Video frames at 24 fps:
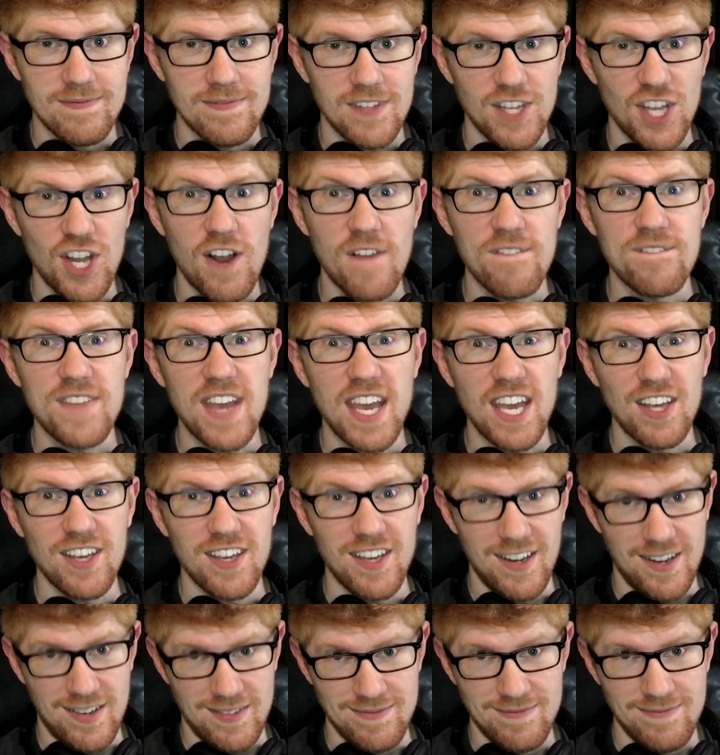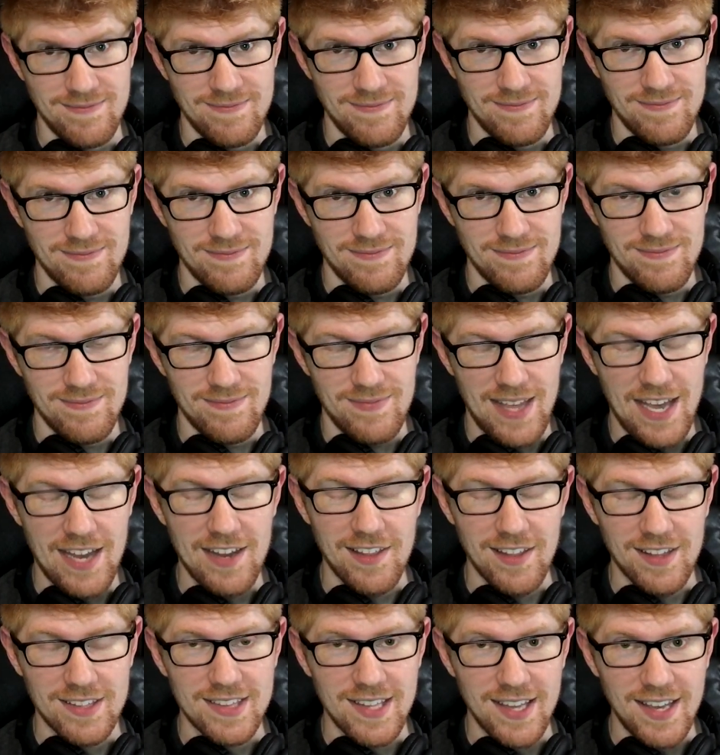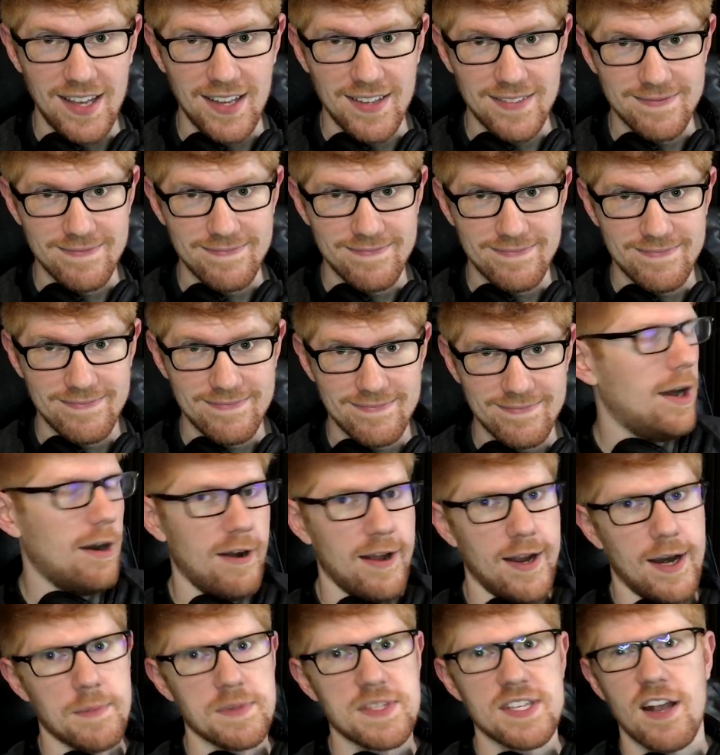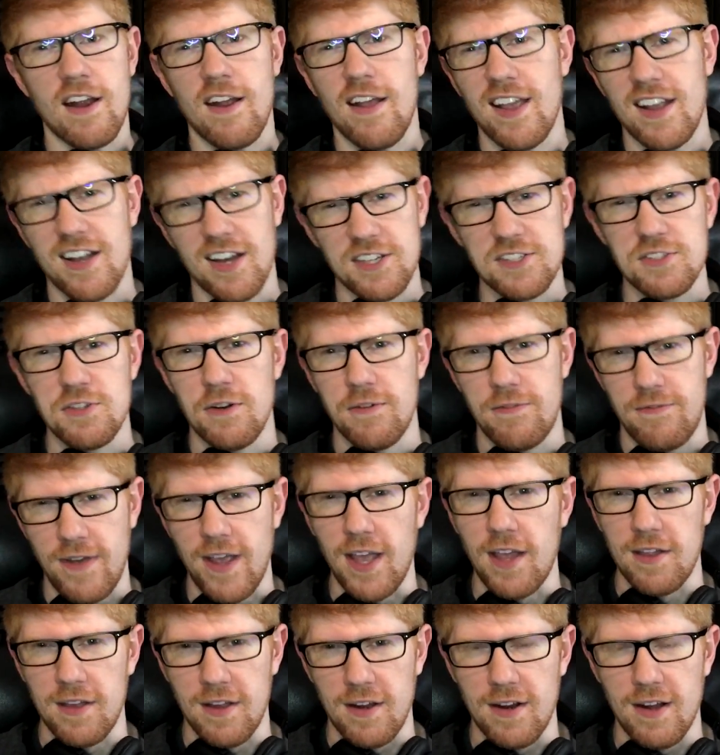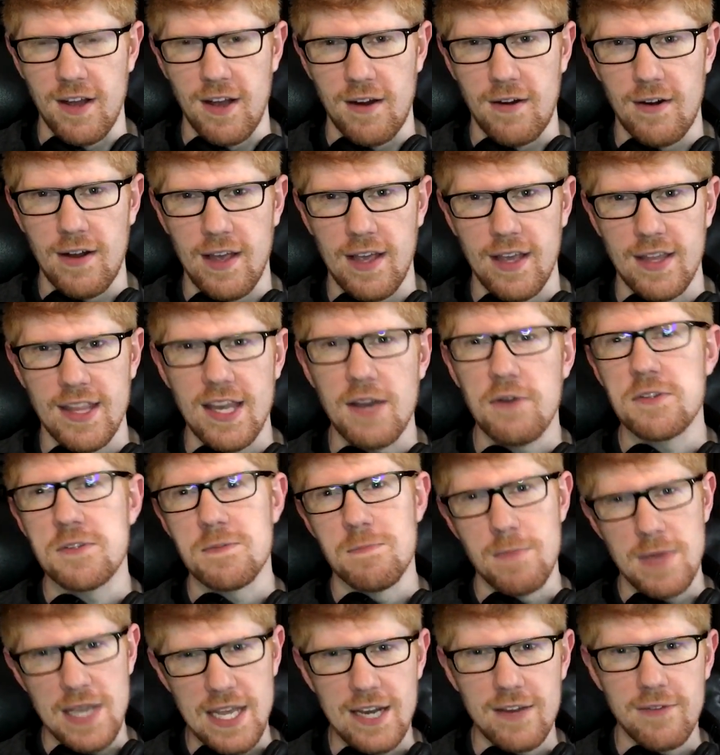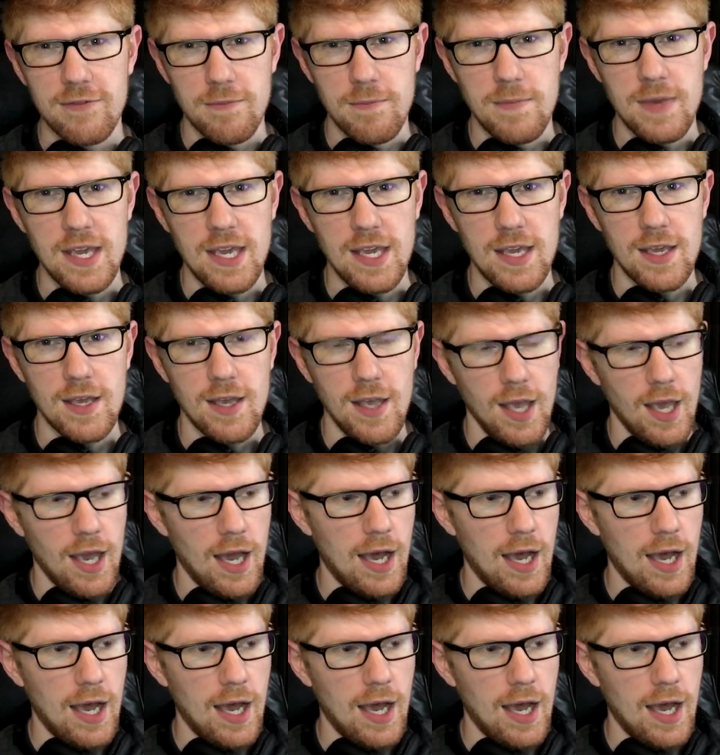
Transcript: You're a failure. How do you like that? Uh, all right, I'm sorry I called you a failure. All right, that was mean of me.